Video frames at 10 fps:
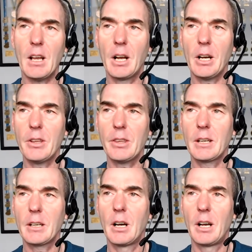I don't
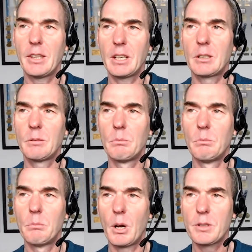think I think
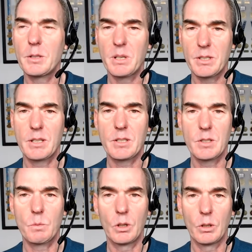most
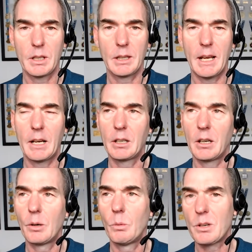businesses would look at that and
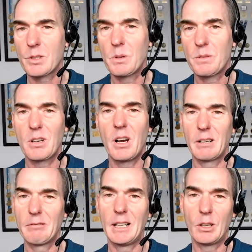go, well, Zwift's kind
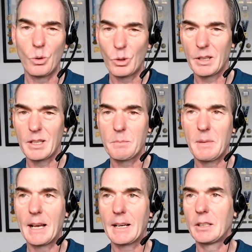of really cornered this
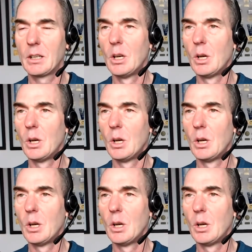market.